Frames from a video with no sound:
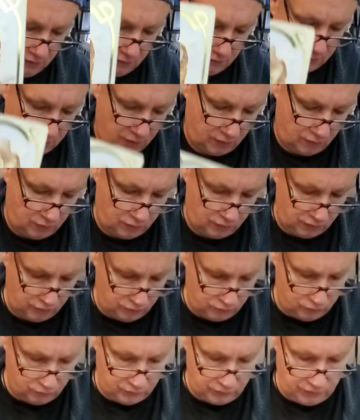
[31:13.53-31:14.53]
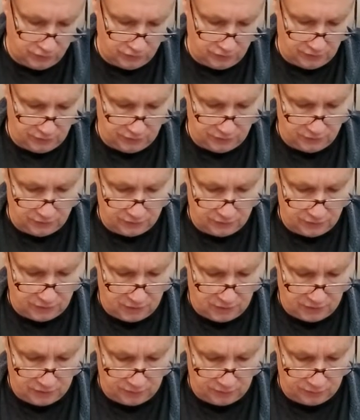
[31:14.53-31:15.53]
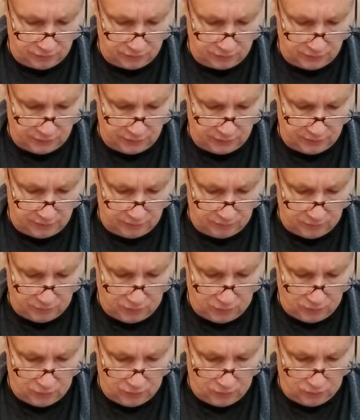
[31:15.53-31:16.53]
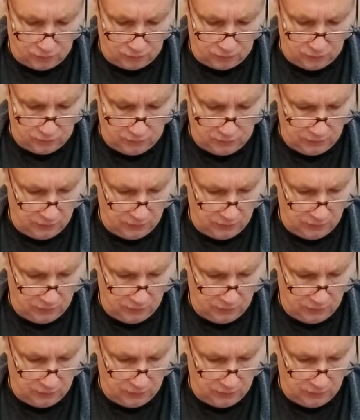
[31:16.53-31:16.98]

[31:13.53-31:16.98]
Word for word: So you're really in this contemplative mode.